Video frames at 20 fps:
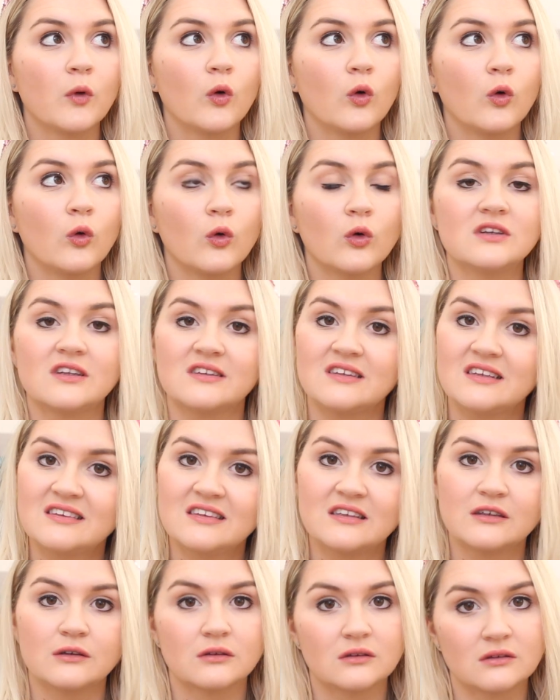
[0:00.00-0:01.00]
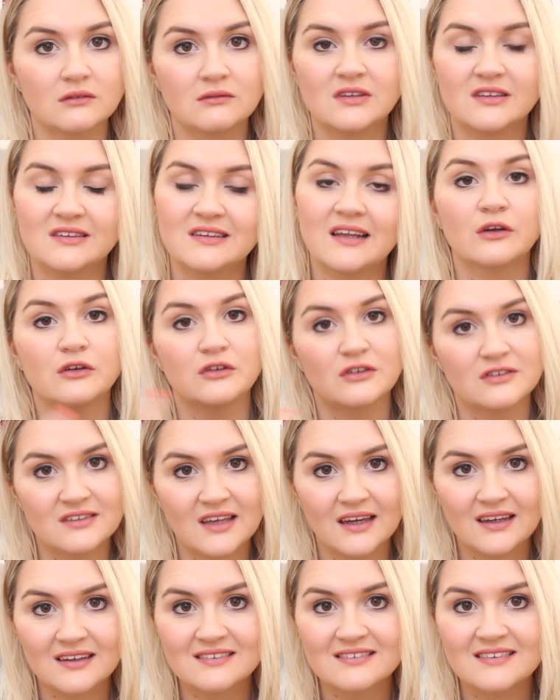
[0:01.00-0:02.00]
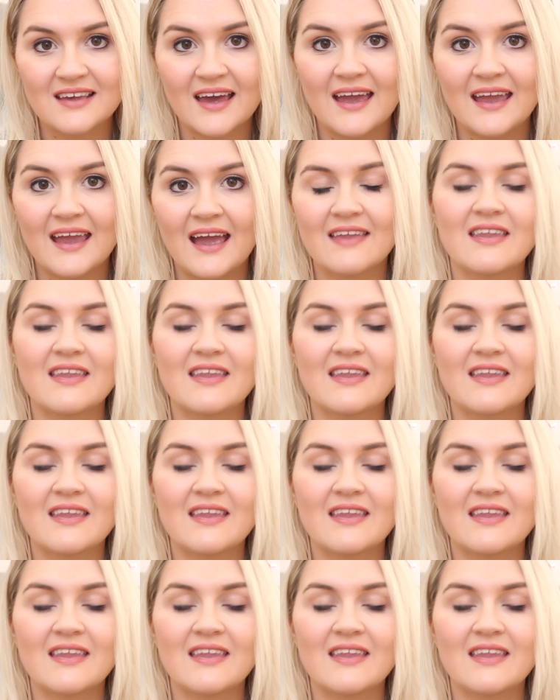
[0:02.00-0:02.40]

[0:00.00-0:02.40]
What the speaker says: or Disney Sea or Disneyland on your second day.